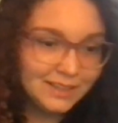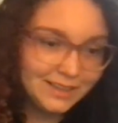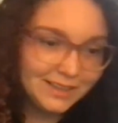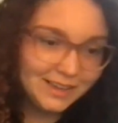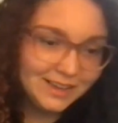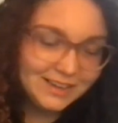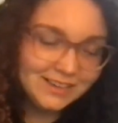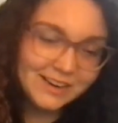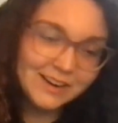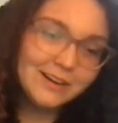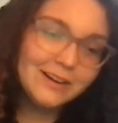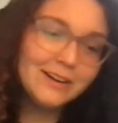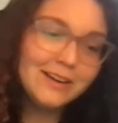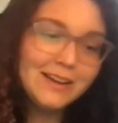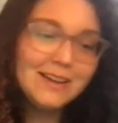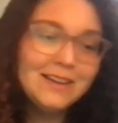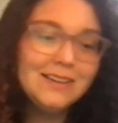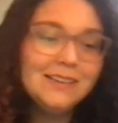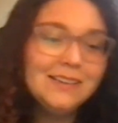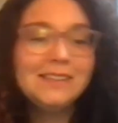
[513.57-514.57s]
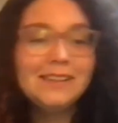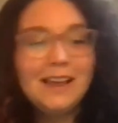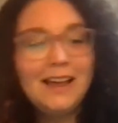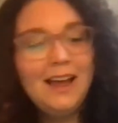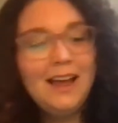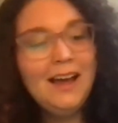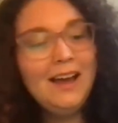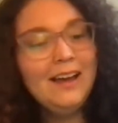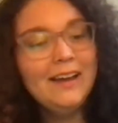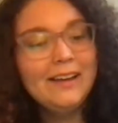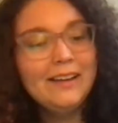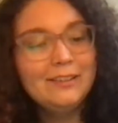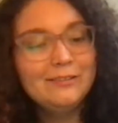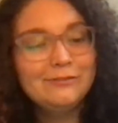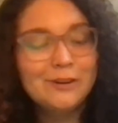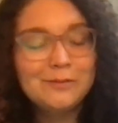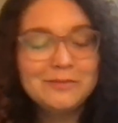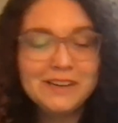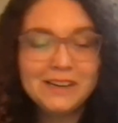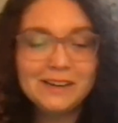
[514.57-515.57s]
King Darius, hi
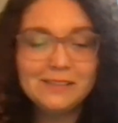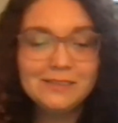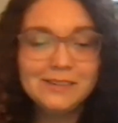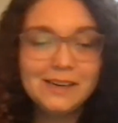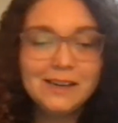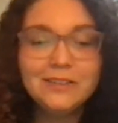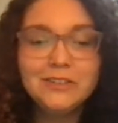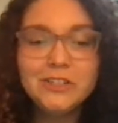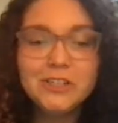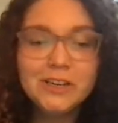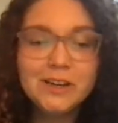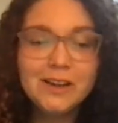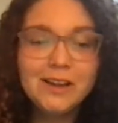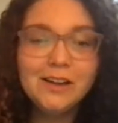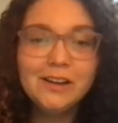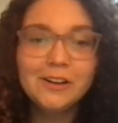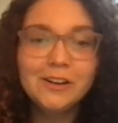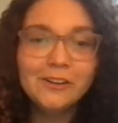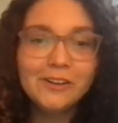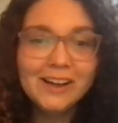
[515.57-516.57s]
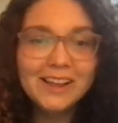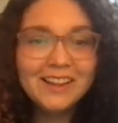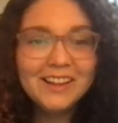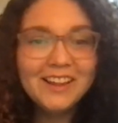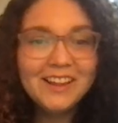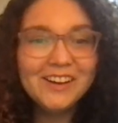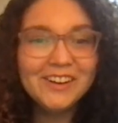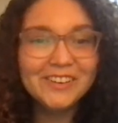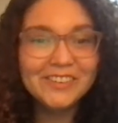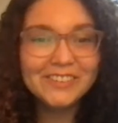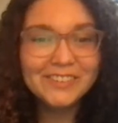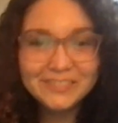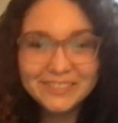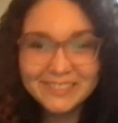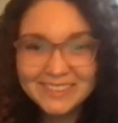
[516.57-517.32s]
from downtown Chicago. Hello.